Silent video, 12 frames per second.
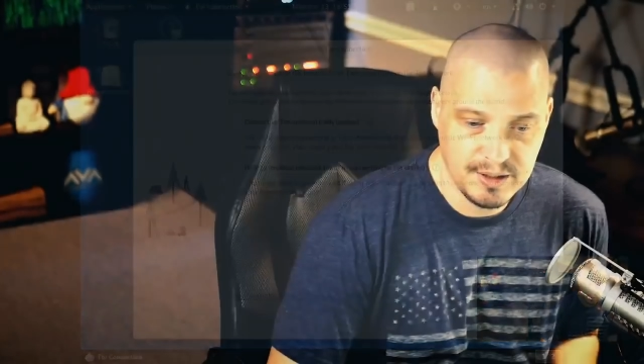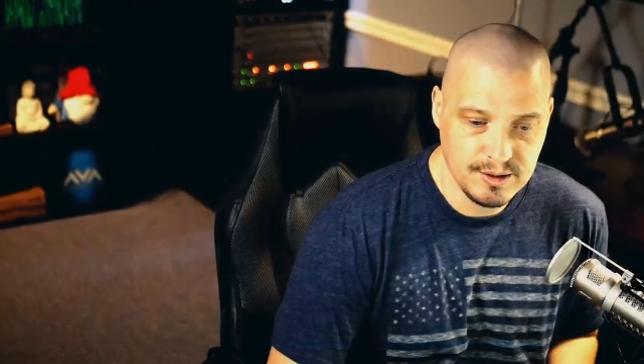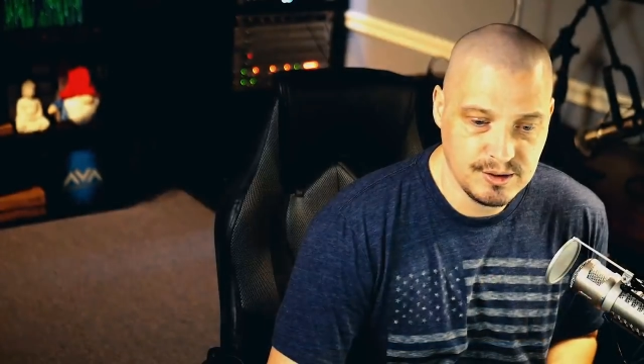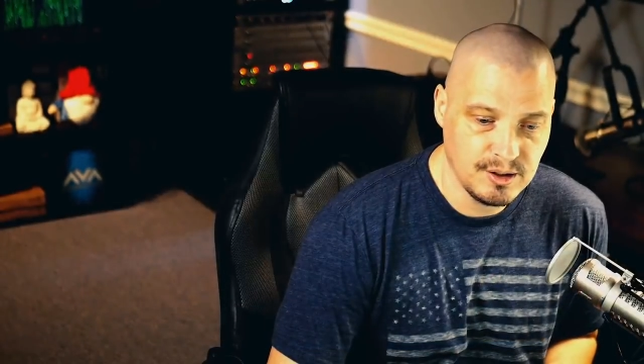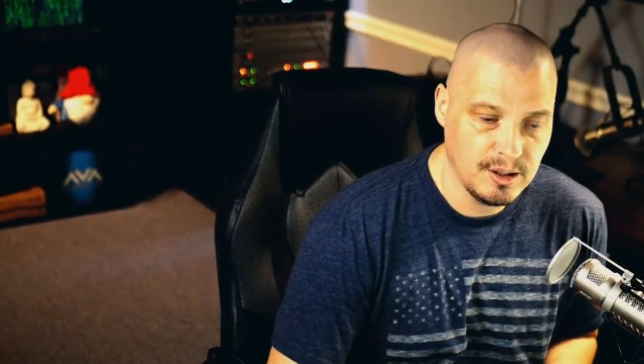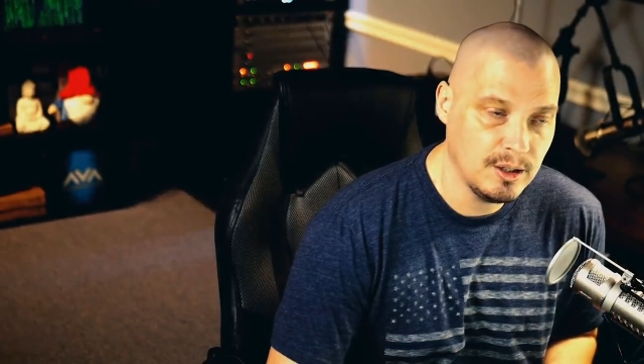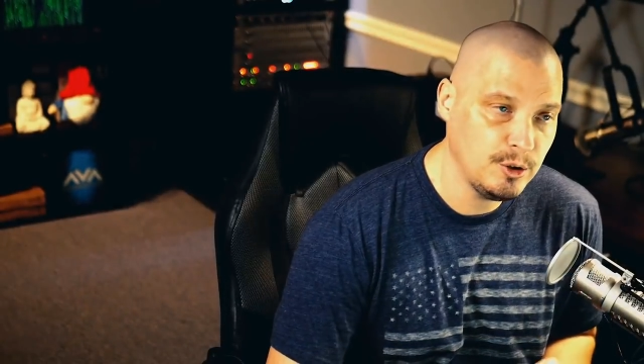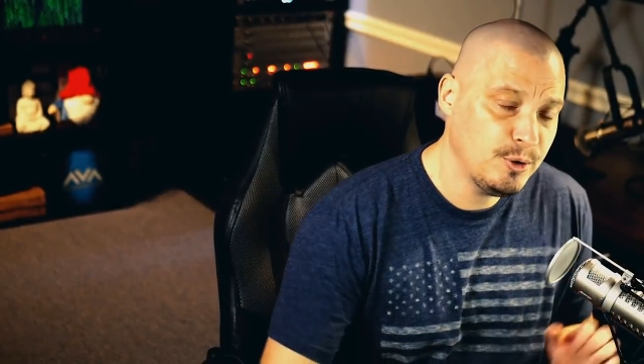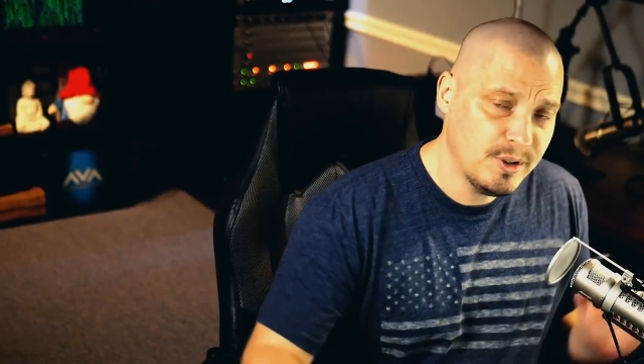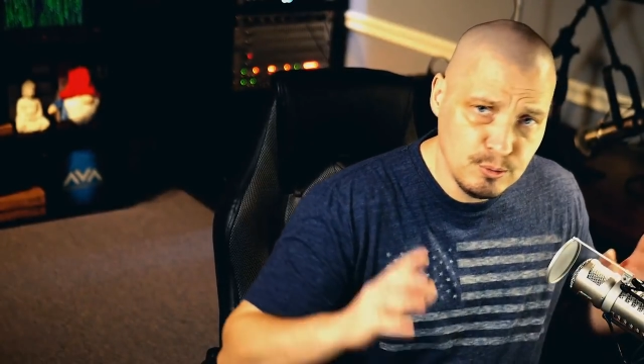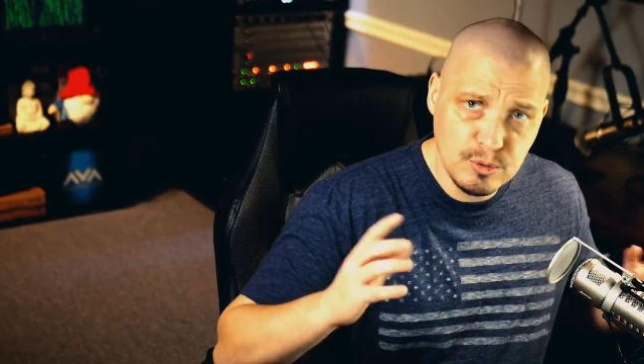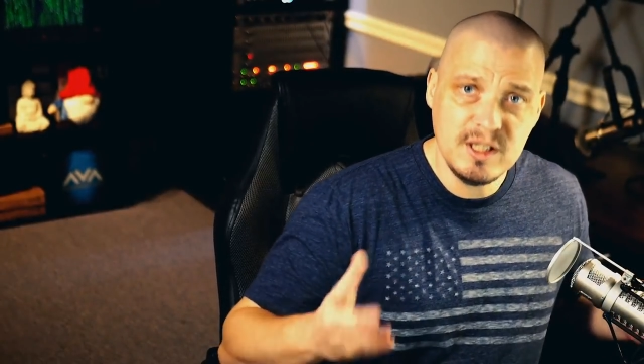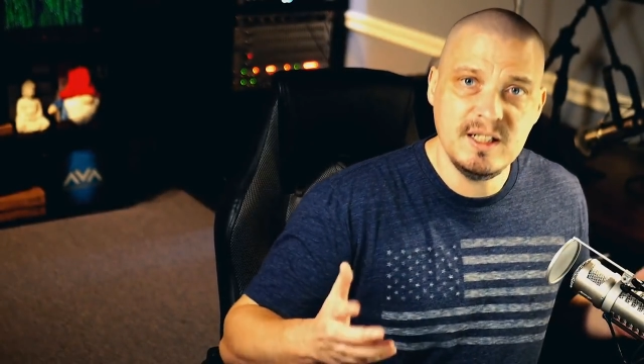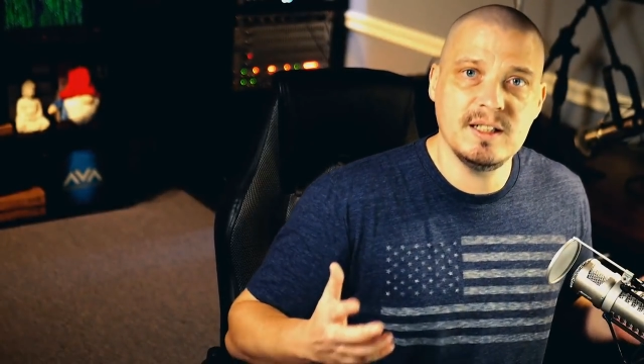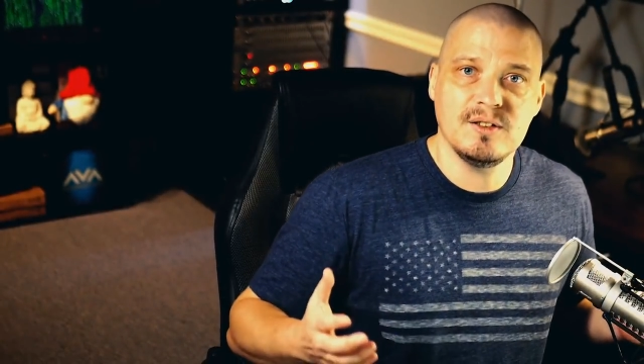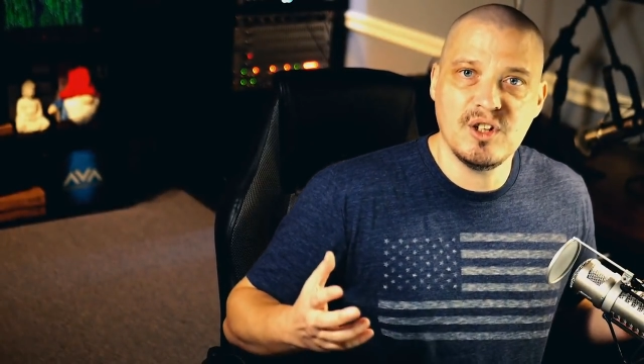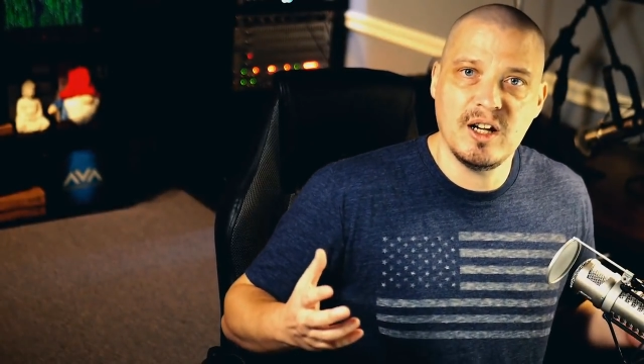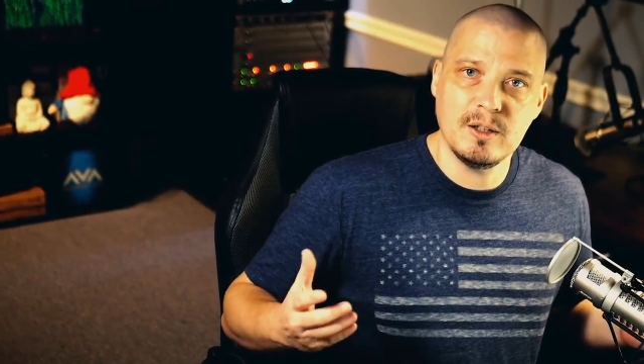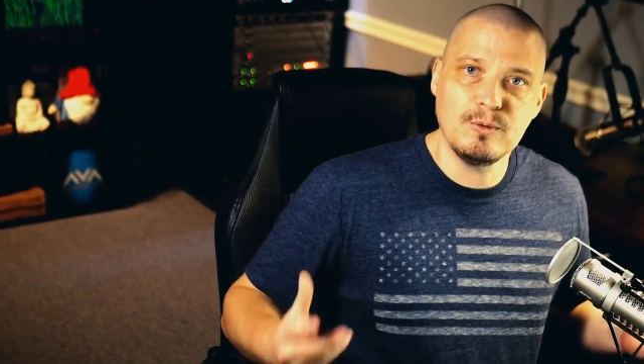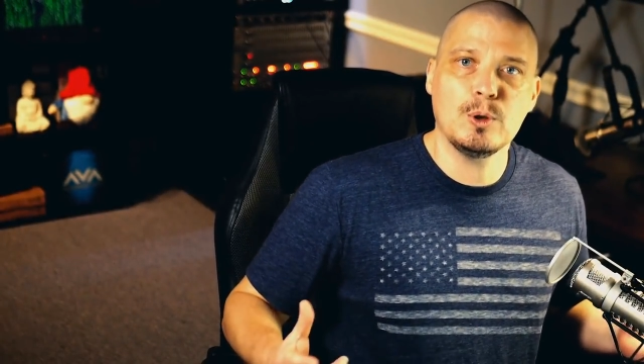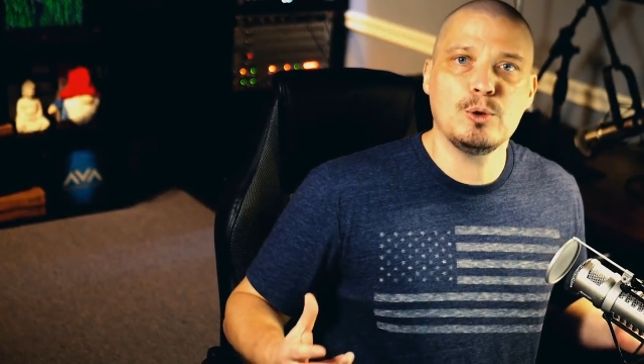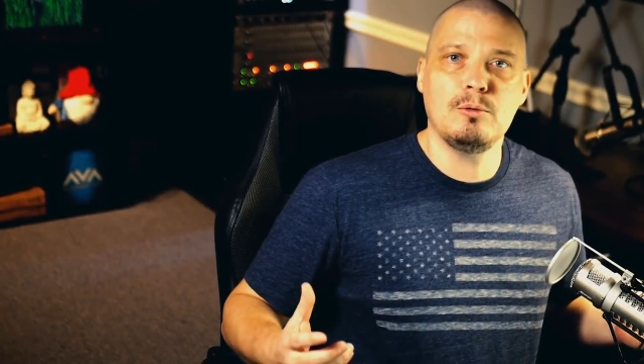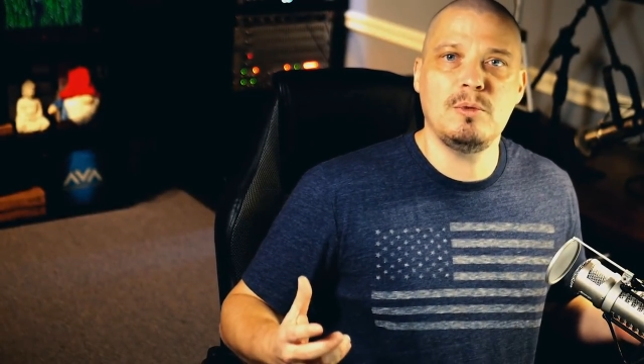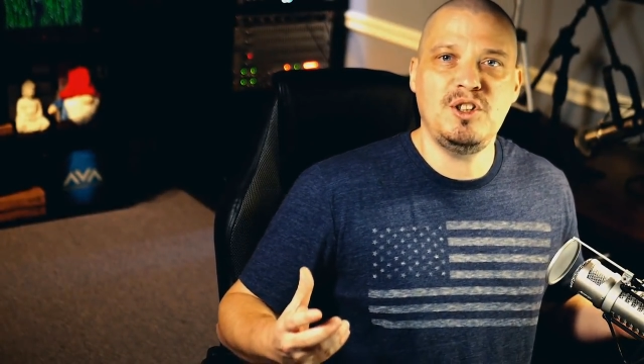is you can run it inside a
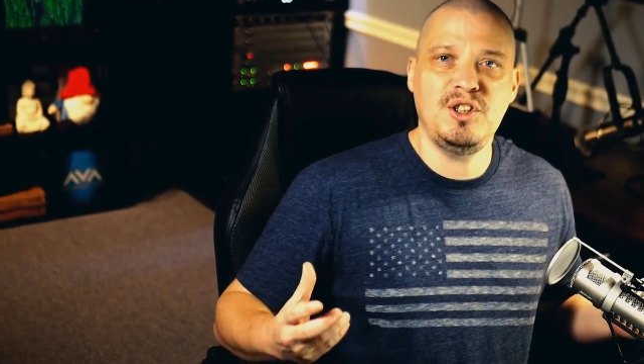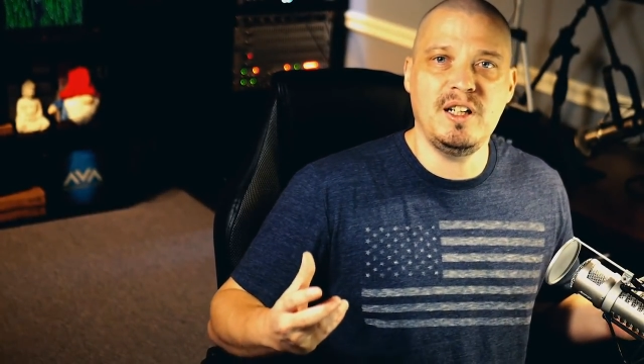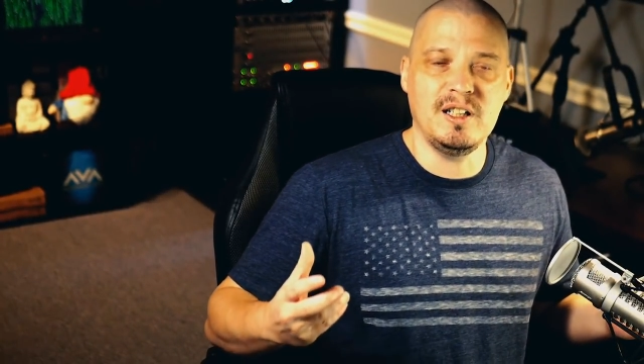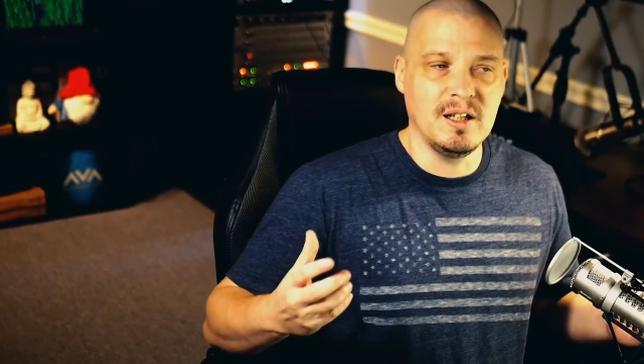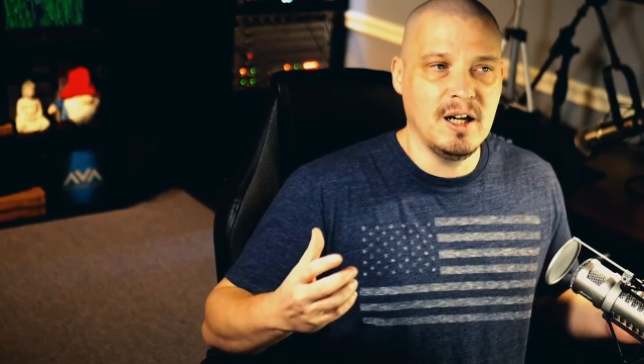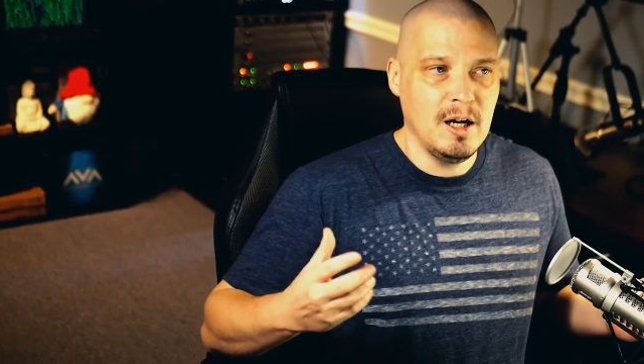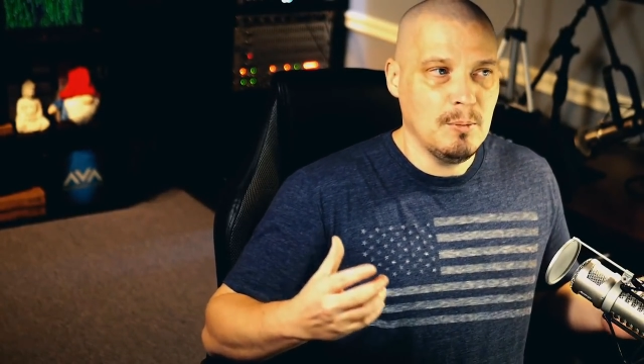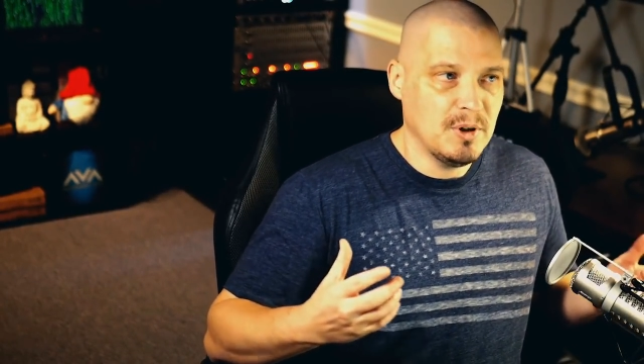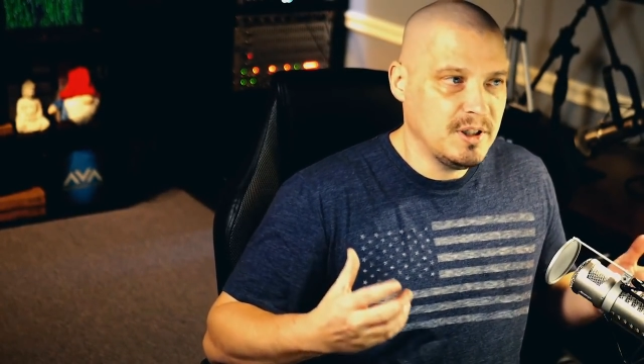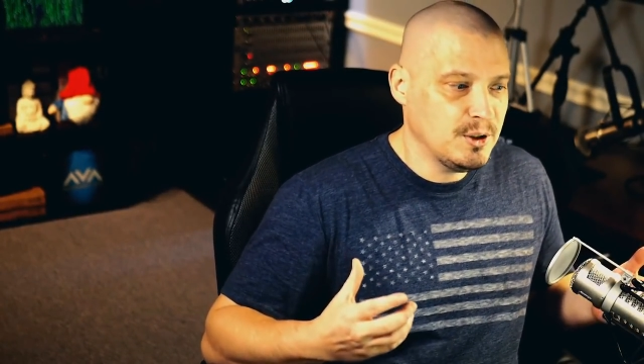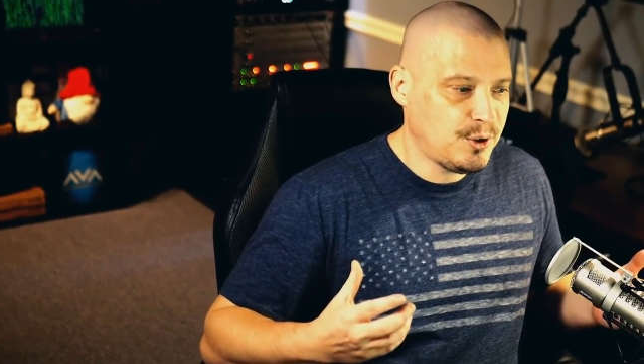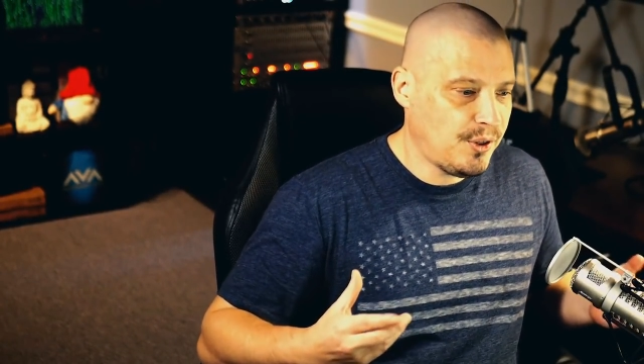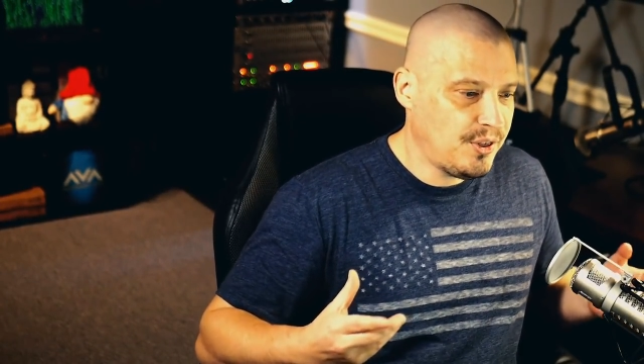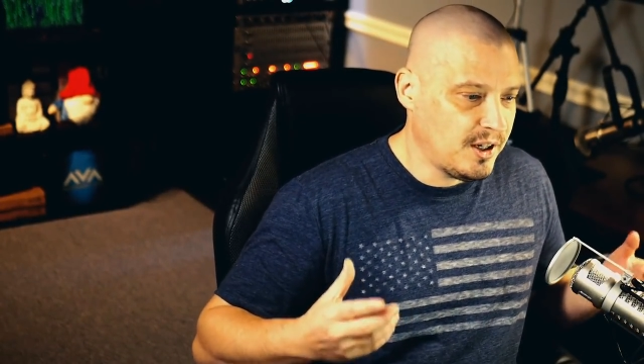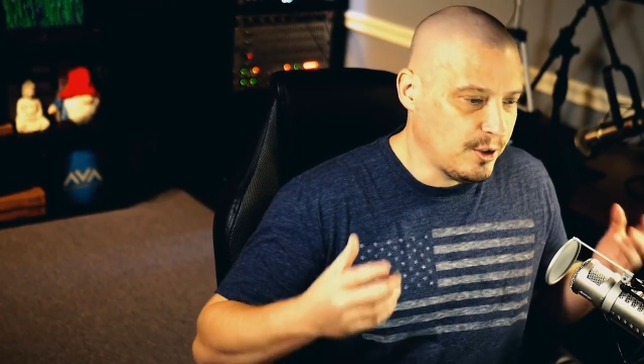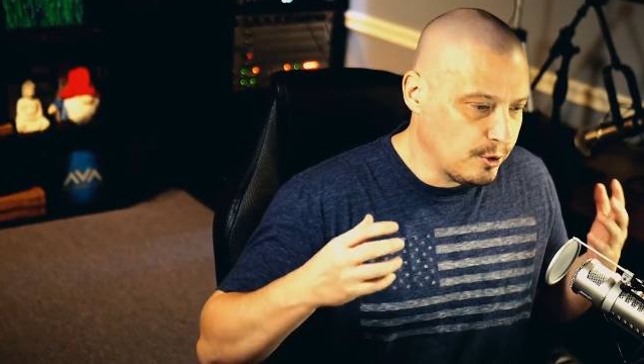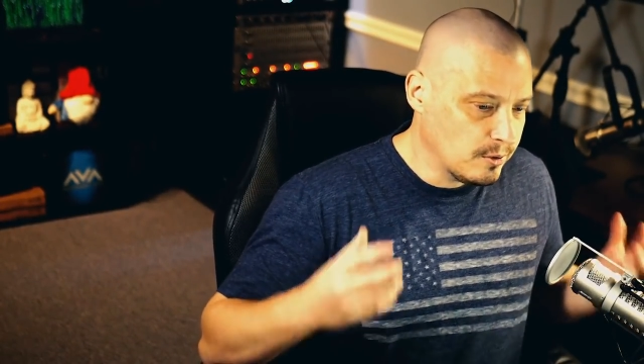virtual machine, but here's the thing.